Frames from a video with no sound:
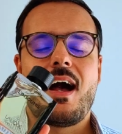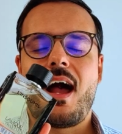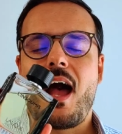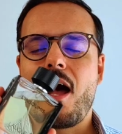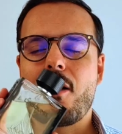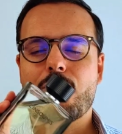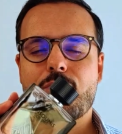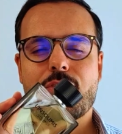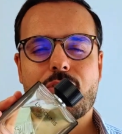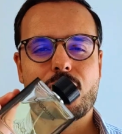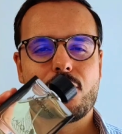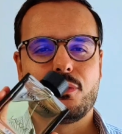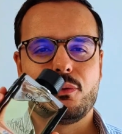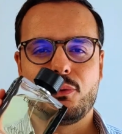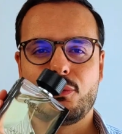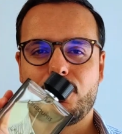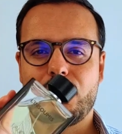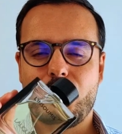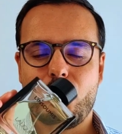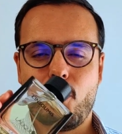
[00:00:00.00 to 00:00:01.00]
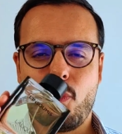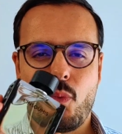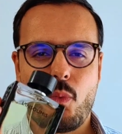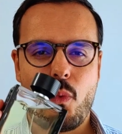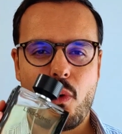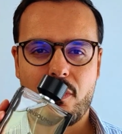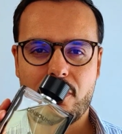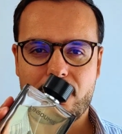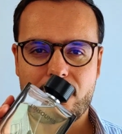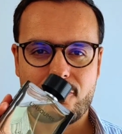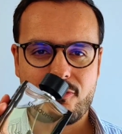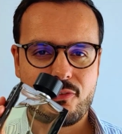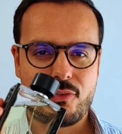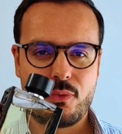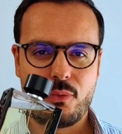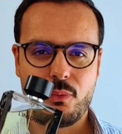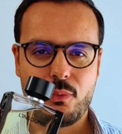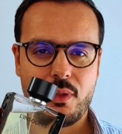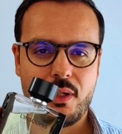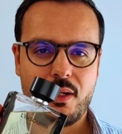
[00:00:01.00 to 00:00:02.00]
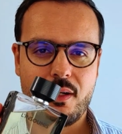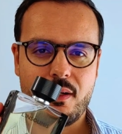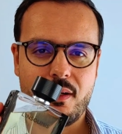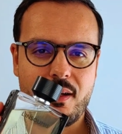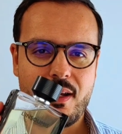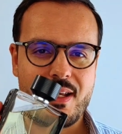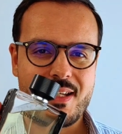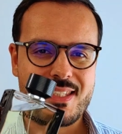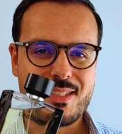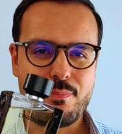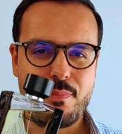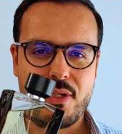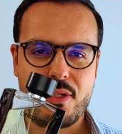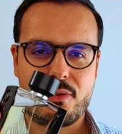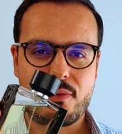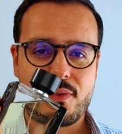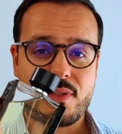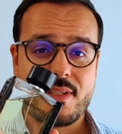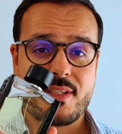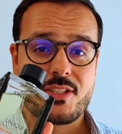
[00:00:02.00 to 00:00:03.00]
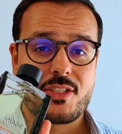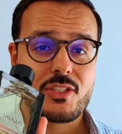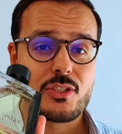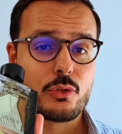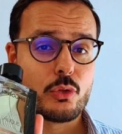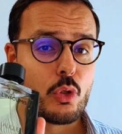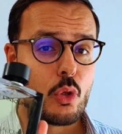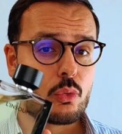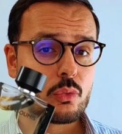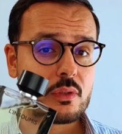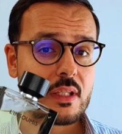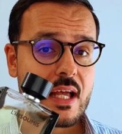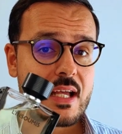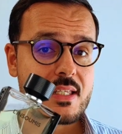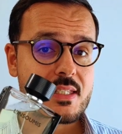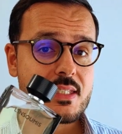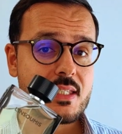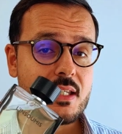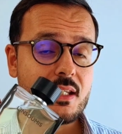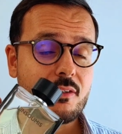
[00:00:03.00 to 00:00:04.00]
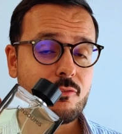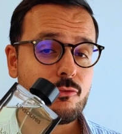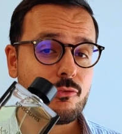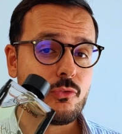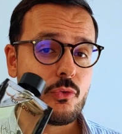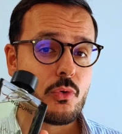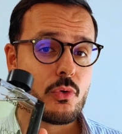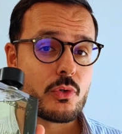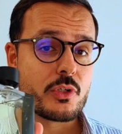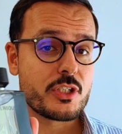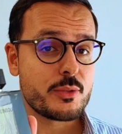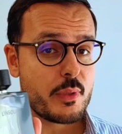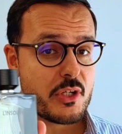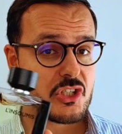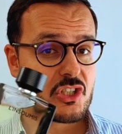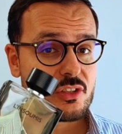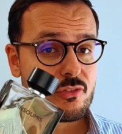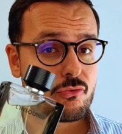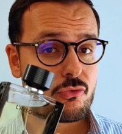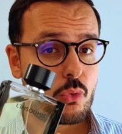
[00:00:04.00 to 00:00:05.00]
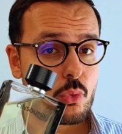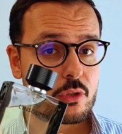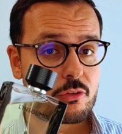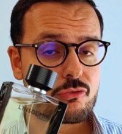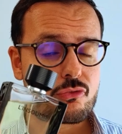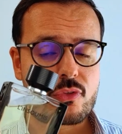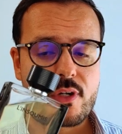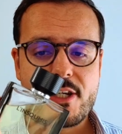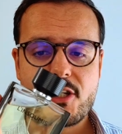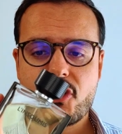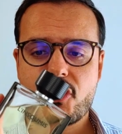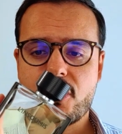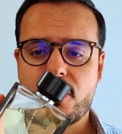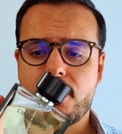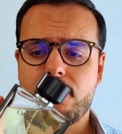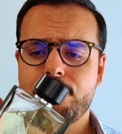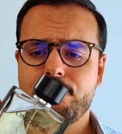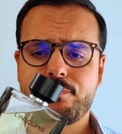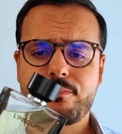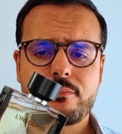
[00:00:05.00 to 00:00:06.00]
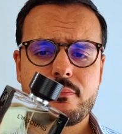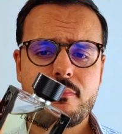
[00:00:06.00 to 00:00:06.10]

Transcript: Absolutely wonderful experience, long lasting, for especially for a freshie.